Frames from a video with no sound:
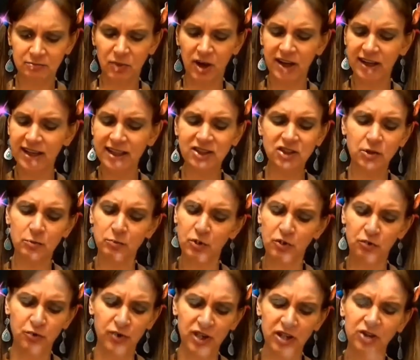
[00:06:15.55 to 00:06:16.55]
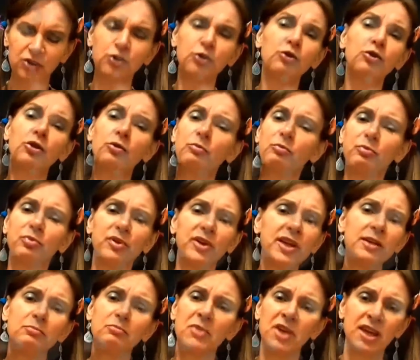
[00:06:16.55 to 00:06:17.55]
My Lisa Marie, you
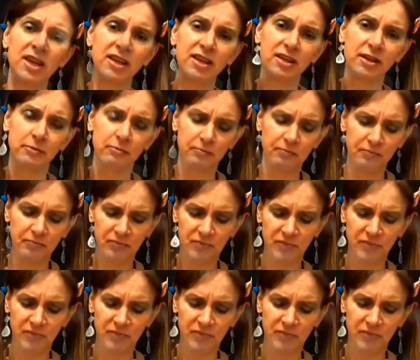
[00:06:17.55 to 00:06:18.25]
complete me.